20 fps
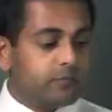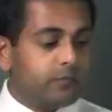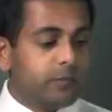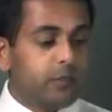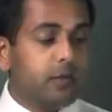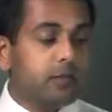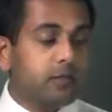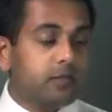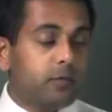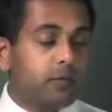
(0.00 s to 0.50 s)

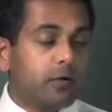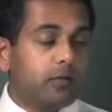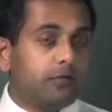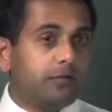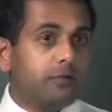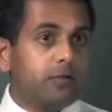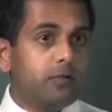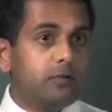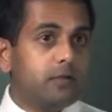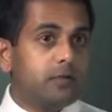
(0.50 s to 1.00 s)
From all the
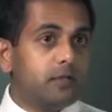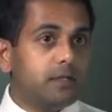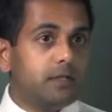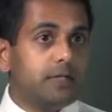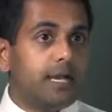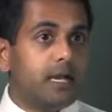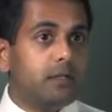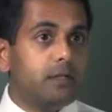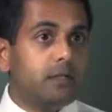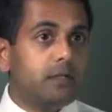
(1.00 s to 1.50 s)
smartphones and
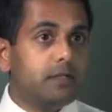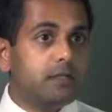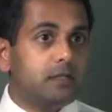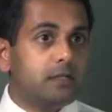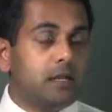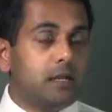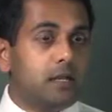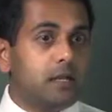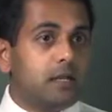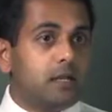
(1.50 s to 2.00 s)

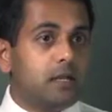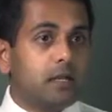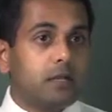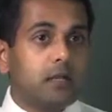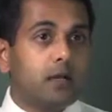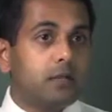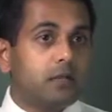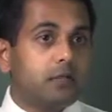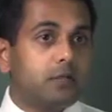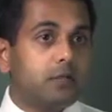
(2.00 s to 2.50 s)
tablets, the
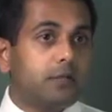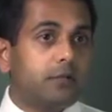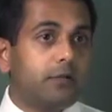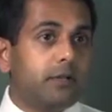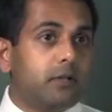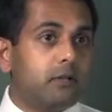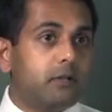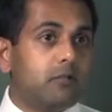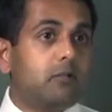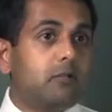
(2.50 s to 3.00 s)
color
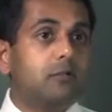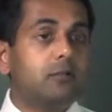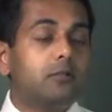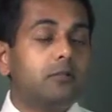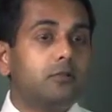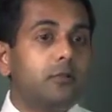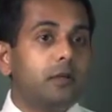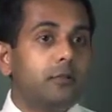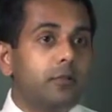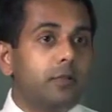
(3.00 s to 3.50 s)
screens
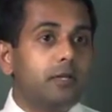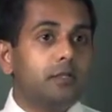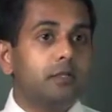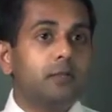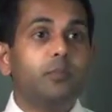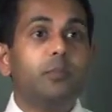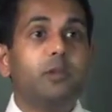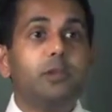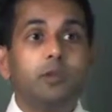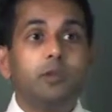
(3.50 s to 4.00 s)
also
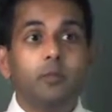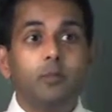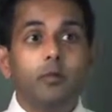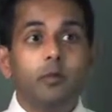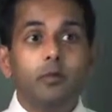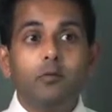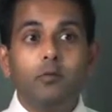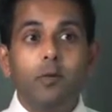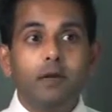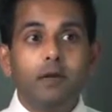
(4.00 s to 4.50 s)
emits the
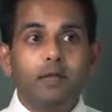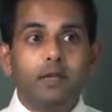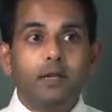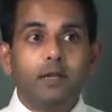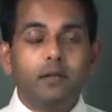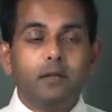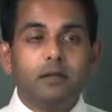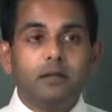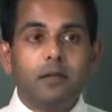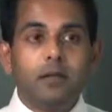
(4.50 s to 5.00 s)
blue
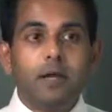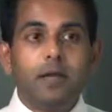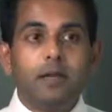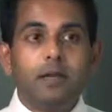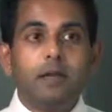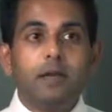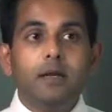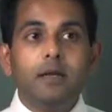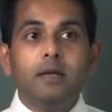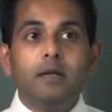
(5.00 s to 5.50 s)
wavelength of
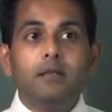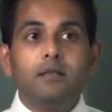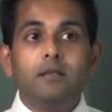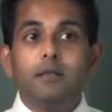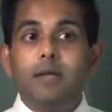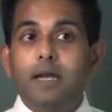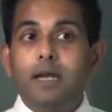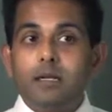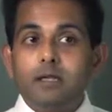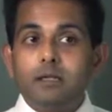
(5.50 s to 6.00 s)
light. So
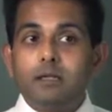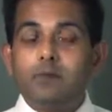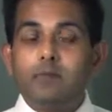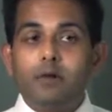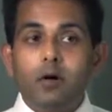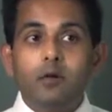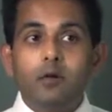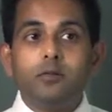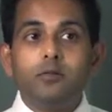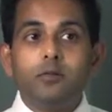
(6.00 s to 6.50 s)
that in itself
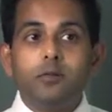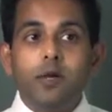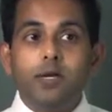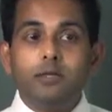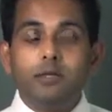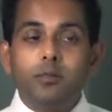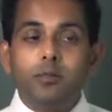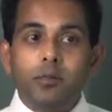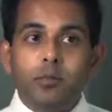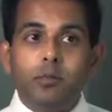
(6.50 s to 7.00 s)
also
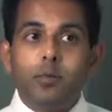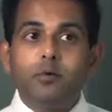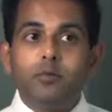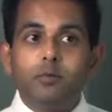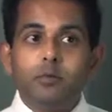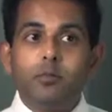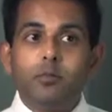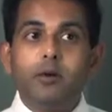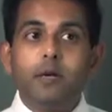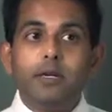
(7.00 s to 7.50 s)
actually promotes
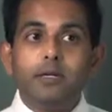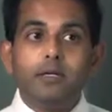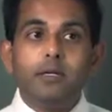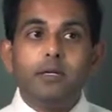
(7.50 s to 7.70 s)
the brain